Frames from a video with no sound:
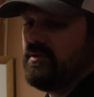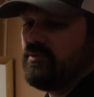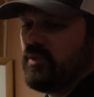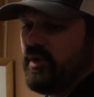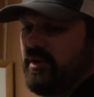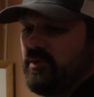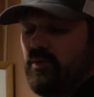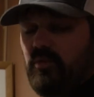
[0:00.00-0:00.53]

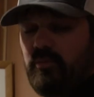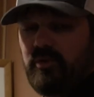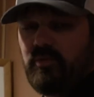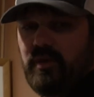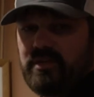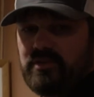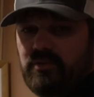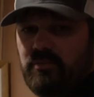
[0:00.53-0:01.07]
re-enrollment
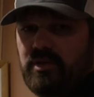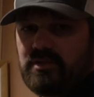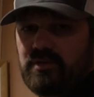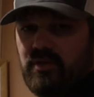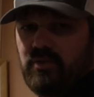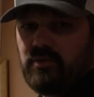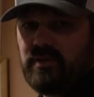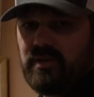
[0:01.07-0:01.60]
rates are much
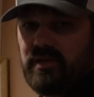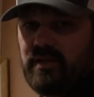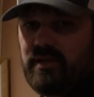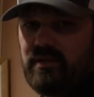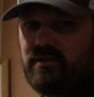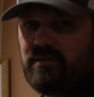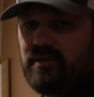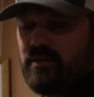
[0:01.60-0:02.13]
lower than
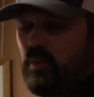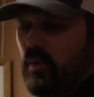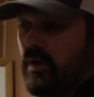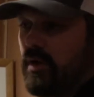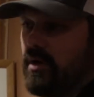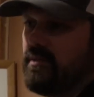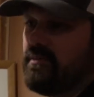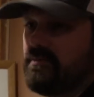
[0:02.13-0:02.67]
they
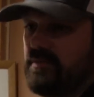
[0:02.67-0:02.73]
were